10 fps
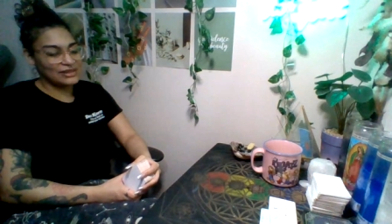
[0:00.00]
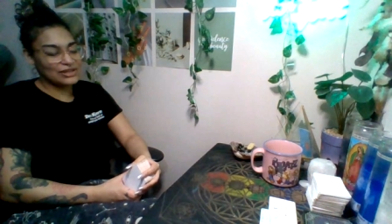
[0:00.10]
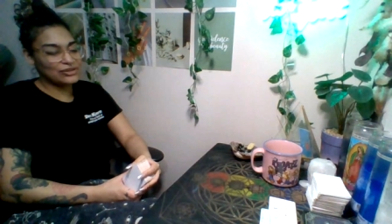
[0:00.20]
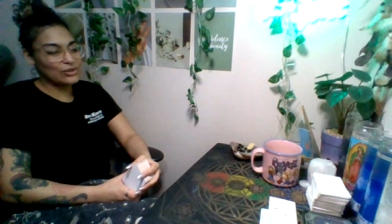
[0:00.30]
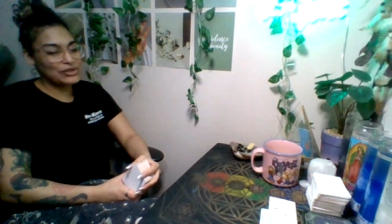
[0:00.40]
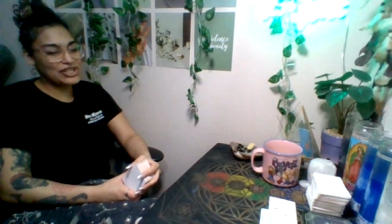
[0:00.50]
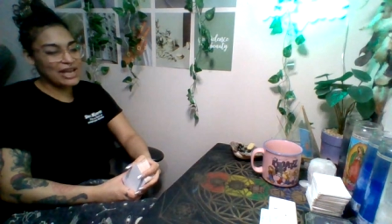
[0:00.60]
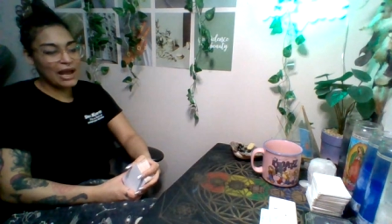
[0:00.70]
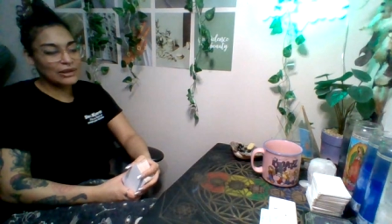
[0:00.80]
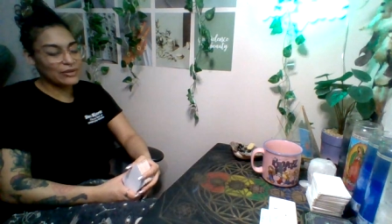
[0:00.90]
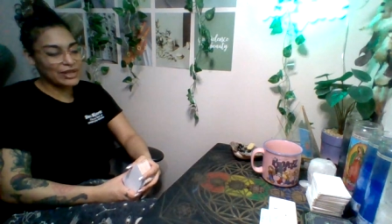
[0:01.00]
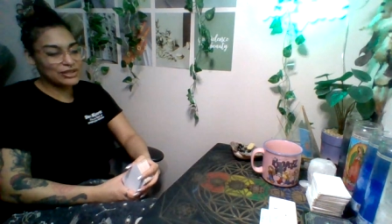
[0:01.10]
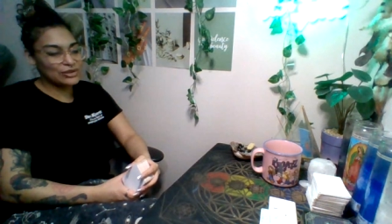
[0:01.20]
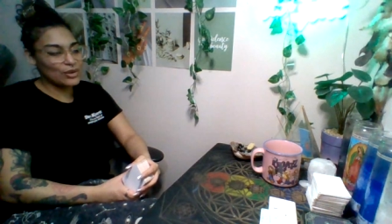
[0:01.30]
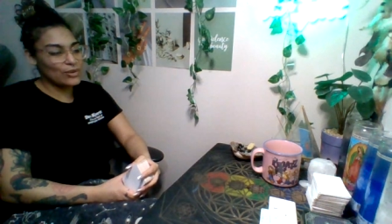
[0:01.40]
That's so shallow. That's
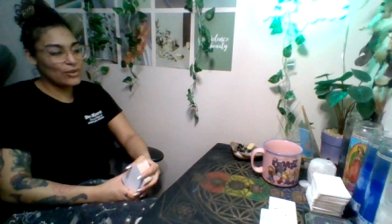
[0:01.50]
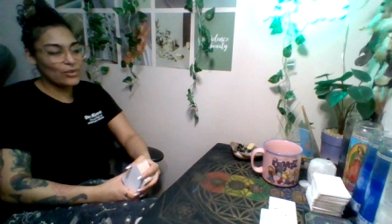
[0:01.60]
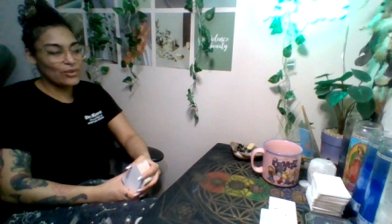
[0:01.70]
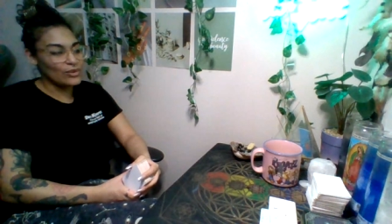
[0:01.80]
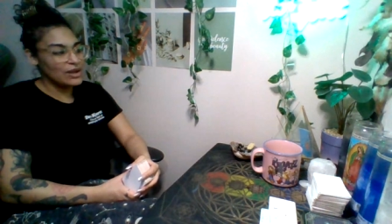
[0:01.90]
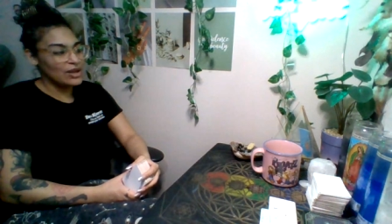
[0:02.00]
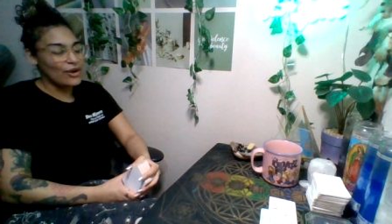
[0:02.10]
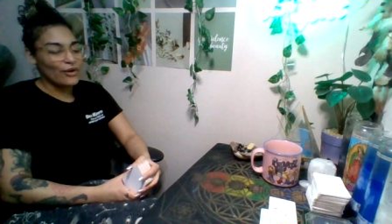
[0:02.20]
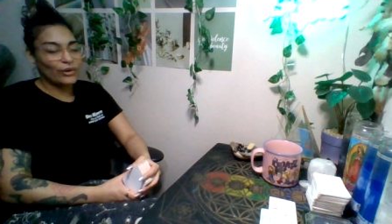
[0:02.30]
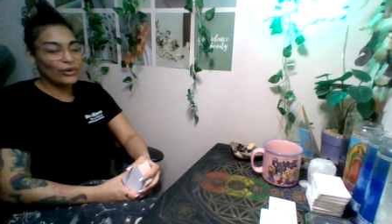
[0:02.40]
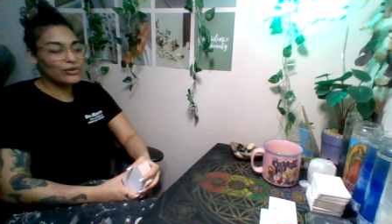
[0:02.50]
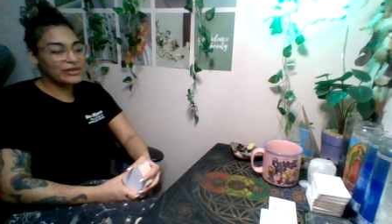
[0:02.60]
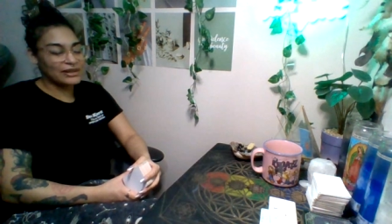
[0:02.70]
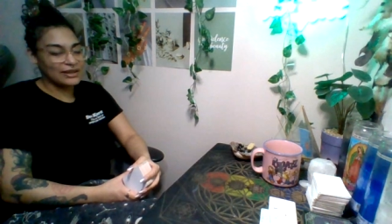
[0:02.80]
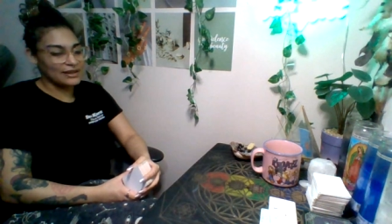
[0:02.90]
so
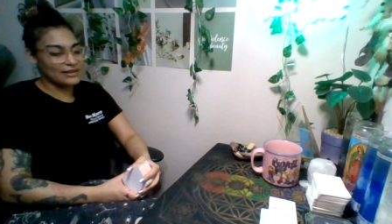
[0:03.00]
earthly.